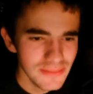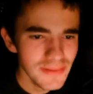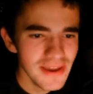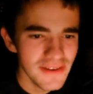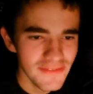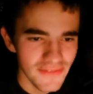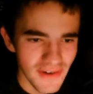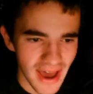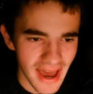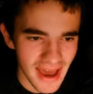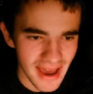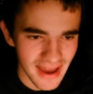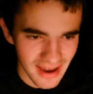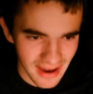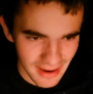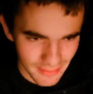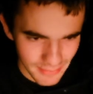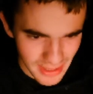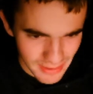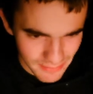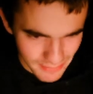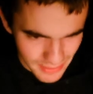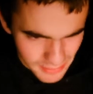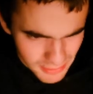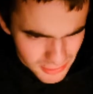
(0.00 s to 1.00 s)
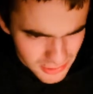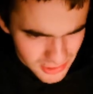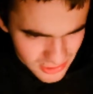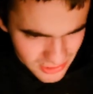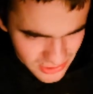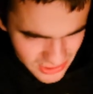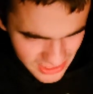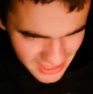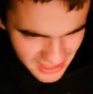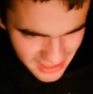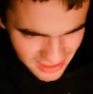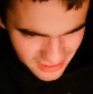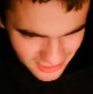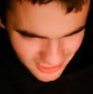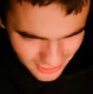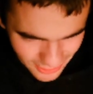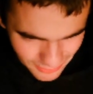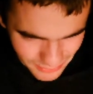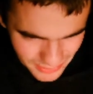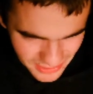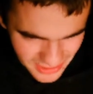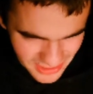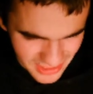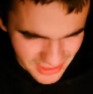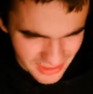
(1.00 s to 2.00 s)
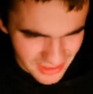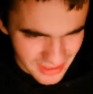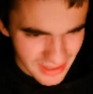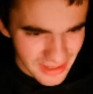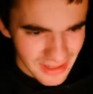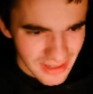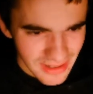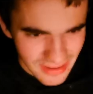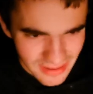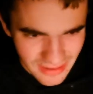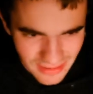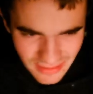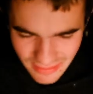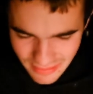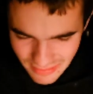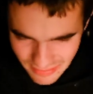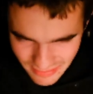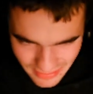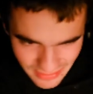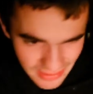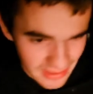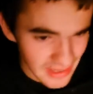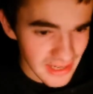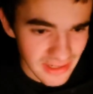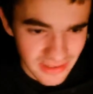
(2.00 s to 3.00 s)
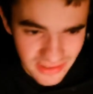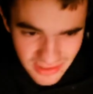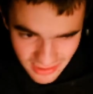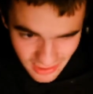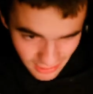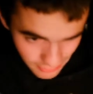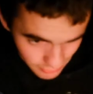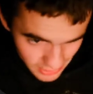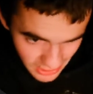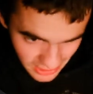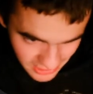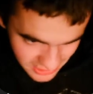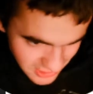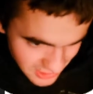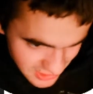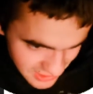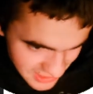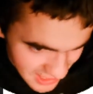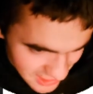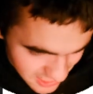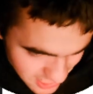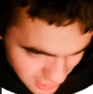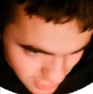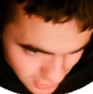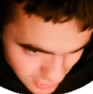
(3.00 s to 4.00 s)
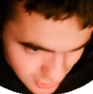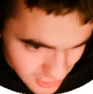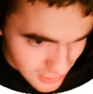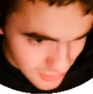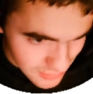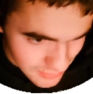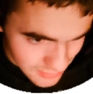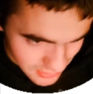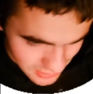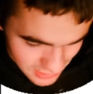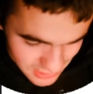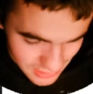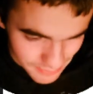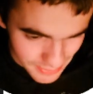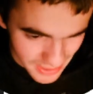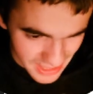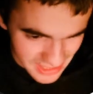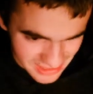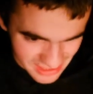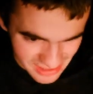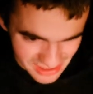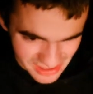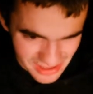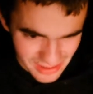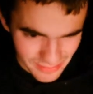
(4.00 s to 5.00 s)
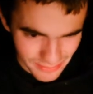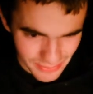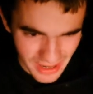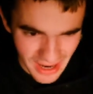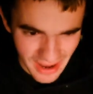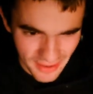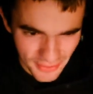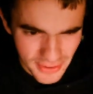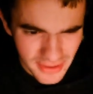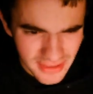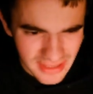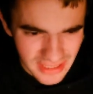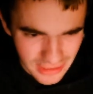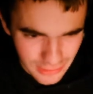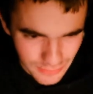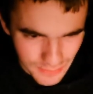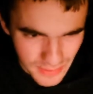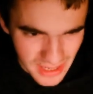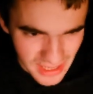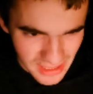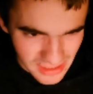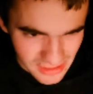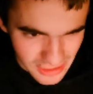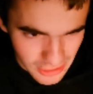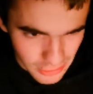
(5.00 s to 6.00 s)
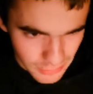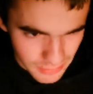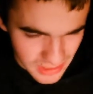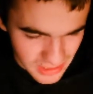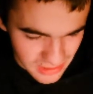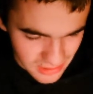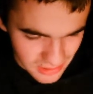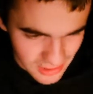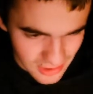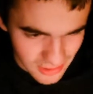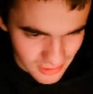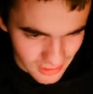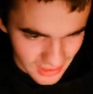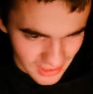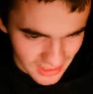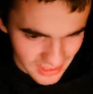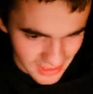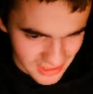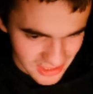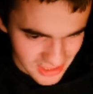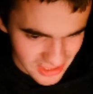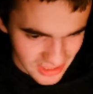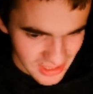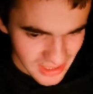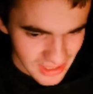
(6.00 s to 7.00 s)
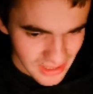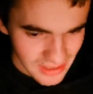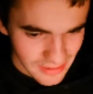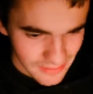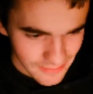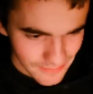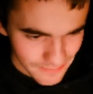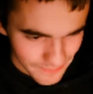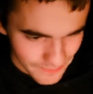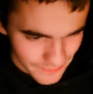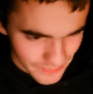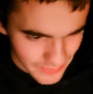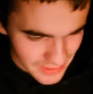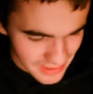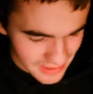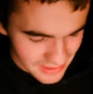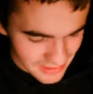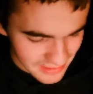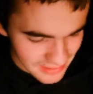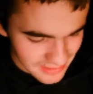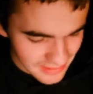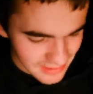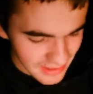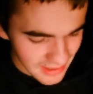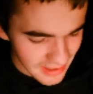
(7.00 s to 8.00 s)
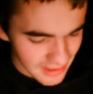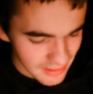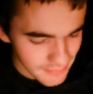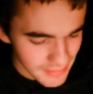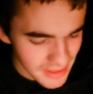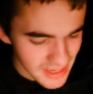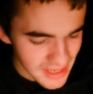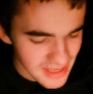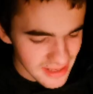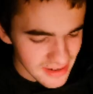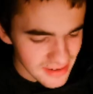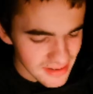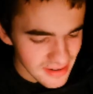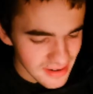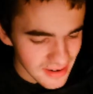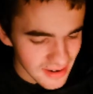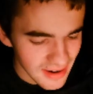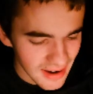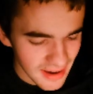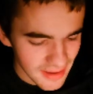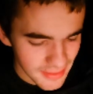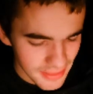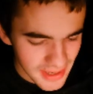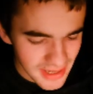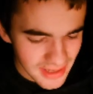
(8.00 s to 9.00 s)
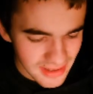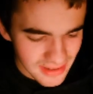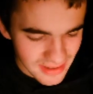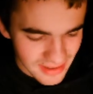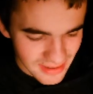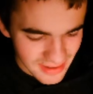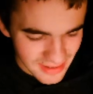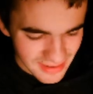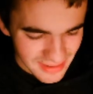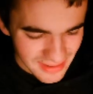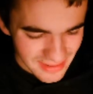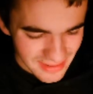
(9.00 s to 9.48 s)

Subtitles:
be fair, I mean, people do say incompetent is a word you can attribute to Battler, but I think that's being a little bit too harsh. I mean, I think